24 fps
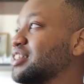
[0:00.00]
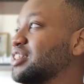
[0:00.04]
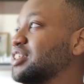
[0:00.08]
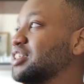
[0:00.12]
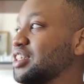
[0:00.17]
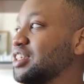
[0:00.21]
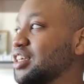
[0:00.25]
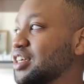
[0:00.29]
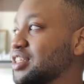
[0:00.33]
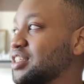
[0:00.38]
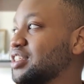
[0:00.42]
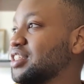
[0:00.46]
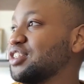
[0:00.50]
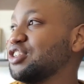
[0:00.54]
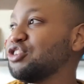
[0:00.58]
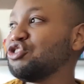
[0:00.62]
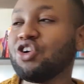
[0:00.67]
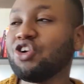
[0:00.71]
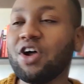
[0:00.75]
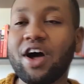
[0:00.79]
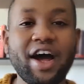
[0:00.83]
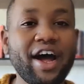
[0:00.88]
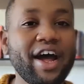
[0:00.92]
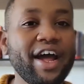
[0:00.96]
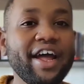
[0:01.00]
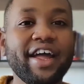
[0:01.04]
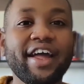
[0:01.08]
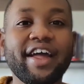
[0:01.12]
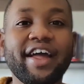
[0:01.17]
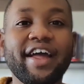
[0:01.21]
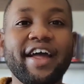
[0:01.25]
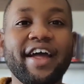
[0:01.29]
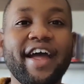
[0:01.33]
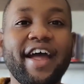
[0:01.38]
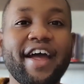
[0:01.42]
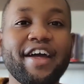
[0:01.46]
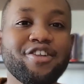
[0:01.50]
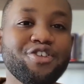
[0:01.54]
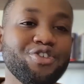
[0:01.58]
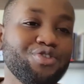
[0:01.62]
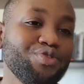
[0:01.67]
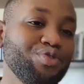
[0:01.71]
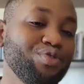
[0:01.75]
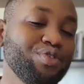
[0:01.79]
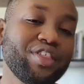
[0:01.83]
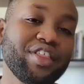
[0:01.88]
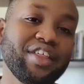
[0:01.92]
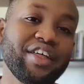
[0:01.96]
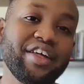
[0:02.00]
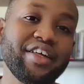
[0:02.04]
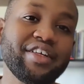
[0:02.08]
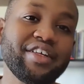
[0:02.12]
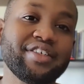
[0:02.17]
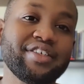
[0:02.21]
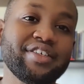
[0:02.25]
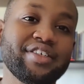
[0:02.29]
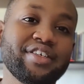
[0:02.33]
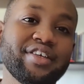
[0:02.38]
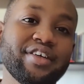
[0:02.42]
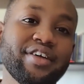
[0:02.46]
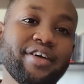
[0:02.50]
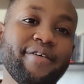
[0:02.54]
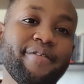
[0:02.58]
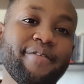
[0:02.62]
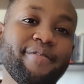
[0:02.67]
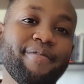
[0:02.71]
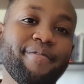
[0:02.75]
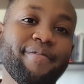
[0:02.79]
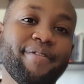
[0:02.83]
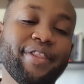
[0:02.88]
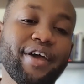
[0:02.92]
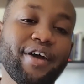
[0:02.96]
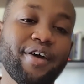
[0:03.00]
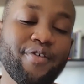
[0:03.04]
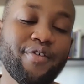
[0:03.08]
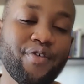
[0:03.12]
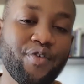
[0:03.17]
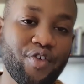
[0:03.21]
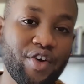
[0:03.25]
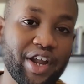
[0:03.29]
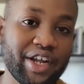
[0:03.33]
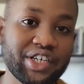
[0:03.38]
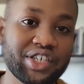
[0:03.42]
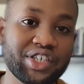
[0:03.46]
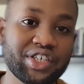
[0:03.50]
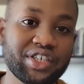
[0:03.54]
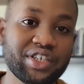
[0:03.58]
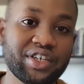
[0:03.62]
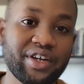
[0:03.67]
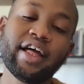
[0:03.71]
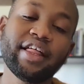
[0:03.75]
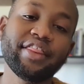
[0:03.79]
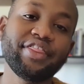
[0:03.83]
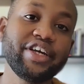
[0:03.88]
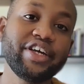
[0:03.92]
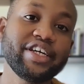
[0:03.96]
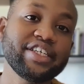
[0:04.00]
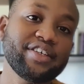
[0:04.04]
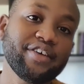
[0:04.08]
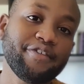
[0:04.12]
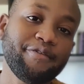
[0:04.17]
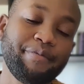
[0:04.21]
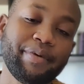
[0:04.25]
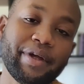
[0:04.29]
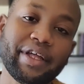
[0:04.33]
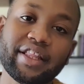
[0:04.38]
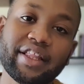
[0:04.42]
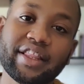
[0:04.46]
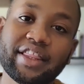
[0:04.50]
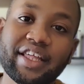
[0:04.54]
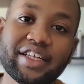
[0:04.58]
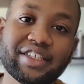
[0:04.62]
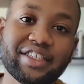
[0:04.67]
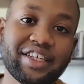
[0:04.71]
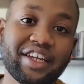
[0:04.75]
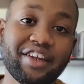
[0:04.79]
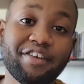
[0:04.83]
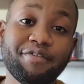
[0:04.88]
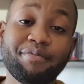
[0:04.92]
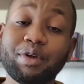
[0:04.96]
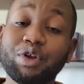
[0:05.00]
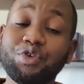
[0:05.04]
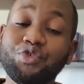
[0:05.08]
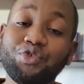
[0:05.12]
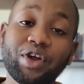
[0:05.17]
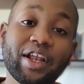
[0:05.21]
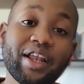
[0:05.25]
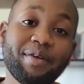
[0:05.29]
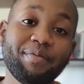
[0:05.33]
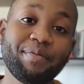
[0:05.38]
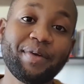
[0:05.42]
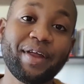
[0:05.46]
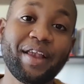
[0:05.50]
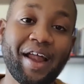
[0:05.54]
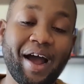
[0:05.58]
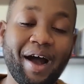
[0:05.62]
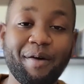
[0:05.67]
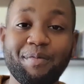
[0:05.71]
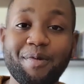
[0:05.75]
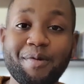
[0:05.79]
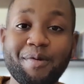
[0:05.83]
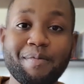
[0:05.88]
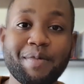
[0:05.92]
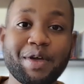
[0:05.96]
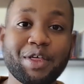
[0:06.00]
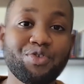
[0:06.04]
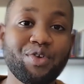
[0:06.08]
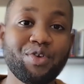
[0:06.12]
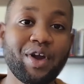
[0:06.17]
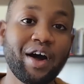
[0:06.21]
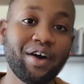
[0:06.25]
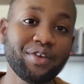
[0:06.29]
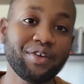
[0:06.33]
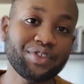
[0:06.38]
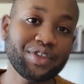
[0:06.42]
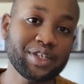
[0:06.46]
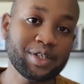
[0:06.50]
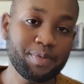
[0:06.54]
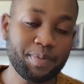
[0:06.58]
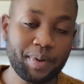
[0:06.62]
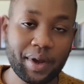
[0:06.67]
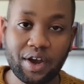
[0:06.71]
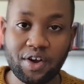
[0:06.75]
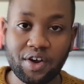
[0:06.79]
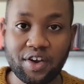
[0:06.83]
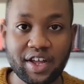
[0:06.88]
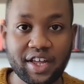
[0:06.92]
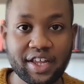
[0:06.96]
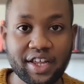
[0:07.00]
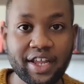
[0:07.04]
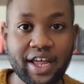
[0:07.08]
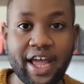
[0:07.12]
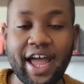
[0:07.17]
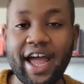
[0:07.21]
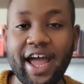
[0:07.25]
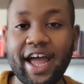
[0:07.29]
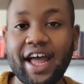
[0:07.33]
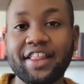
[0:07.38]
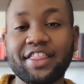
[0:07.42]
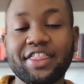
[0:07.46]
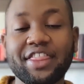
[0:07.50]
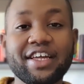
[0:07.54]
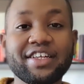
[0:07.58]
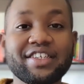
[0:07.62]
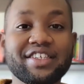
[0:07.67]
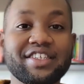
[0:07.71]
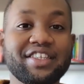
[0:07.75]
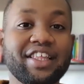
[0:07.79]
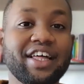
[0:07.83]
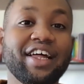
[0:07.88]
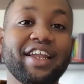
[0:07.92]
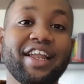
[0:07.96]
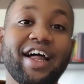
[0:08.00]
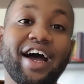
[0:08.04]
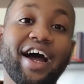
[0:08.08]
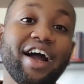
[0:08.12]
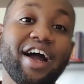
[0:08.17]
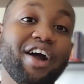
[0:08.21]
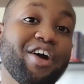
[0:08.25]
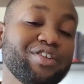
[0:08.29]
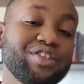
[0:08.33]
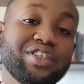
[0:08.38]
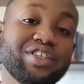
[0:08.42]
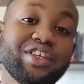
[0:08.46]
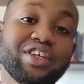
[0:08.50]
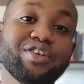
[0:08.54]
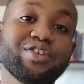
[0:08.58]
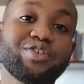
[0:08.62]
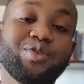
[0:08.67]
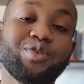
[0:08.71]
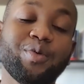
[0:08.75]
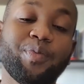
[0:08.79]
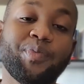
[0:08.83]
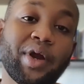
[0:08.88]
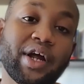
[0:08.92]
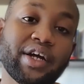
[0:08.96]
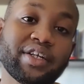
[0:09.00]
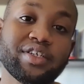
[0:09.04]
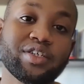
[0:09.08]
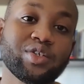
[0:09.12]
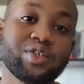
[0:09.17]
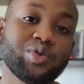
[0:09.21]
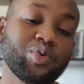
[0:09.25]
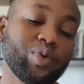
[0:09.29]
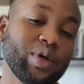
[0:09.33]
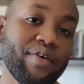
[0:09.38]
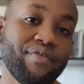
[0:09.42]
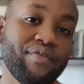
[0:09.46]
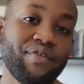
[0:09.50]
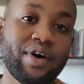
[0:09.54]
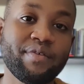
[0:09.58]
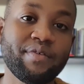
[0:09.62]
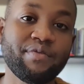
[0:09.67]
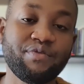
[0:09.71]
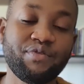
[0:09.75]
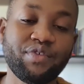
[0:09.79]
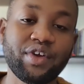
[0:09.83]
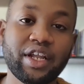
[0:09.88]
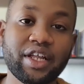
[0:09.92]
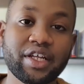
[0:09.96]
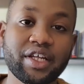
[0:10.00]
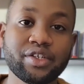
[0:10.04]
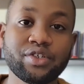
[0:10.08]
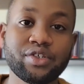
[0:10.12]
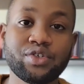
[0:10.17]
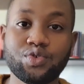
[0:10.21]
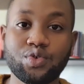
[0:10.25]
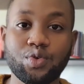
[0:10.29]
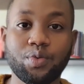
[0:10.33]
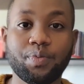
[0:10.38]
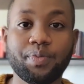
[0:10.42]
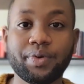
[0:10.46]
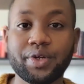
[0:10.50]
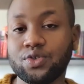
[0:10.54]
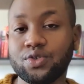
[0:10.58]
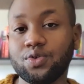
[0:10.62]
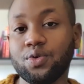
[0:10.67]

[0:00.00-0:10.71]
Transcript: just try and do things afresh. These have been things that have really been helping me throughout this period, and things that I continue to practice whenever I'm feeling super